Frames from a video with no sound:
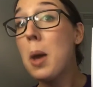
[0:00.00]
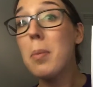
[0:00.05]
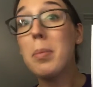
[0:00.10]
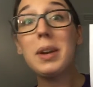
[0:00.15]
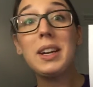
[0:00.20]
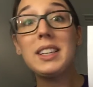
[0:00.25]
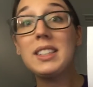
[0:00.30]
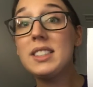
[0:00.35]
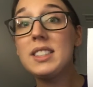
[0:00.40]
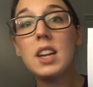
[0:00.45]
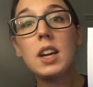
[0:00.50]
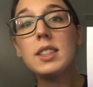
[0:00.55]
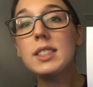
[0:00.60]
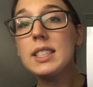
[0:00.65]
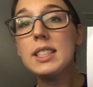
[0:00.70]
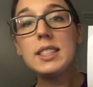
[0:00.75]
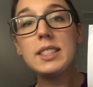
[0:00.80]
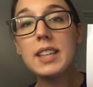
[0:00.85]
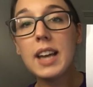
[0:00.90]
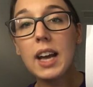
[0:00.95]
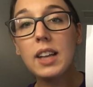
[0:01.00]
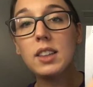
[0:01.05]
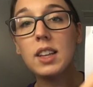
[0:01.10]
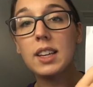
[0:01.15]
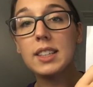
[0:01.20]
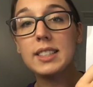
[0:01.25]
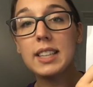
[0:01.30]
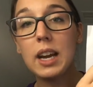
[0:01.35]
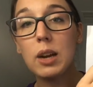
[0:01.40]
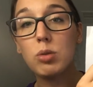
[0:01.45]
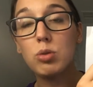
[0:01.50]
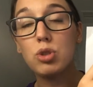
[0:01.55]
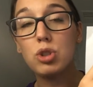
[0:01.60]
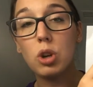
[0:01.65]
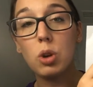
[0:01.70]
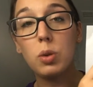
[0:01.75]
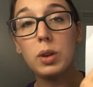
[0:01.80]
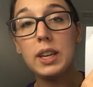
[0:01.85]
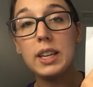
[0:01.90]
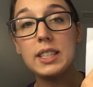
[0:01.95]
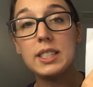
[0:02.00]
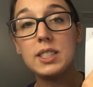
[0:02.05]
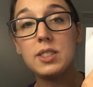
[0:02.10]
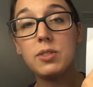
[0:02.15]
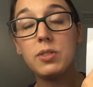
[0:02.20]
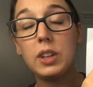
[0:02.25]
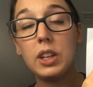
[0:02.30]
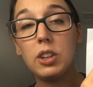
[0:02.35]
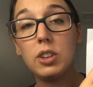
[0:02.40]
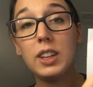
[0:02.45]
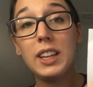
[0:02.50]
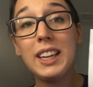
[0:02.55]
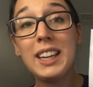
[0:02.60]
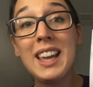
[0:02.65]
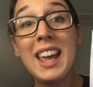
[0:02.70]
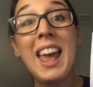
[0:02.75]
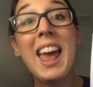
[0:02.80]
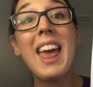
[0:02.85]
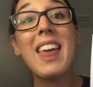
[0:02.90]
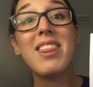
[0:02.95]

but it doesn't tell us how Joey is feeling.